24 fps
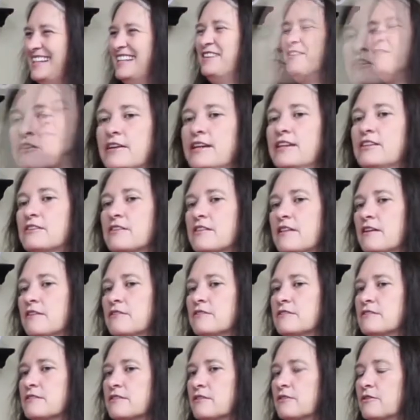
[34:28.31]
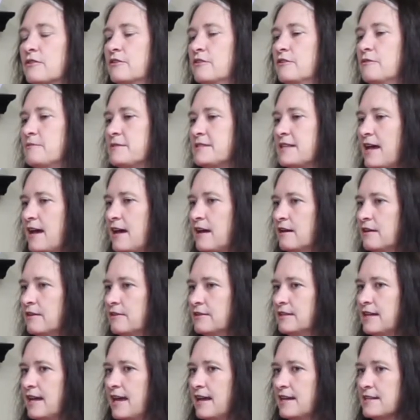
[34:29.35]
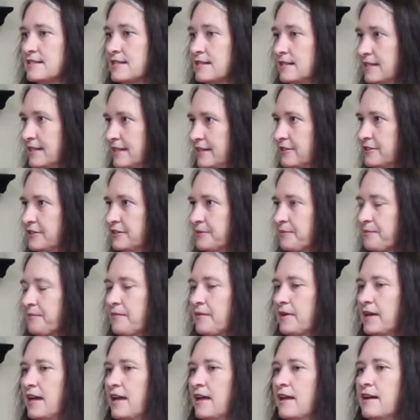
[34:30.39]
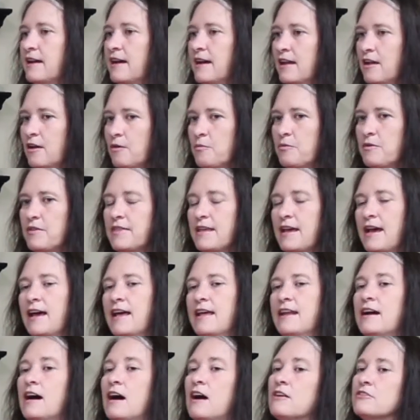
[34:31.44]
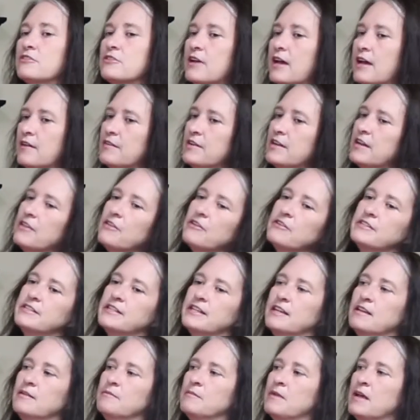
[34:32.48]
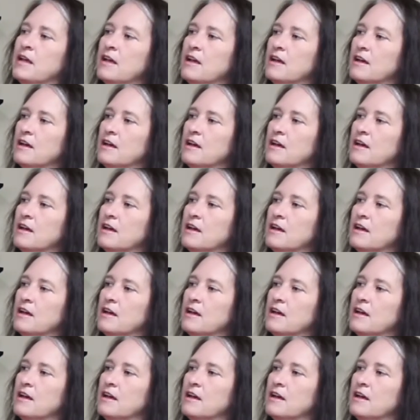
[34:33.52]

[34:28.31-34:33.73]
So each of those groups has a leader, and I help with that. And I also have another team